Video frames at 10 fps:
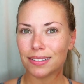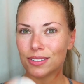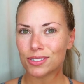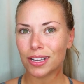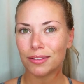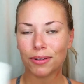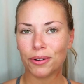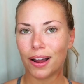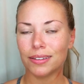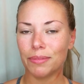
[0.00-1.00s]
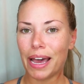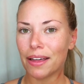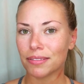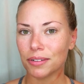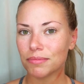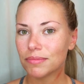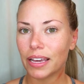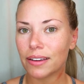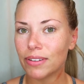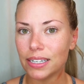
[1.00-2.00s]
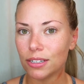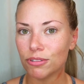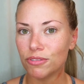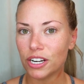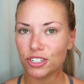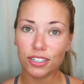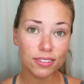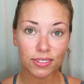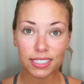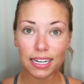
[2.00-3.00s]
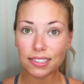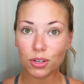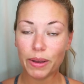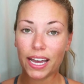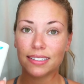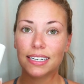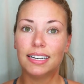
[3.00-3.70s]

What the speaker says: I just like throw it on in the bathroom, like if I need a refresher. It's really not so bad.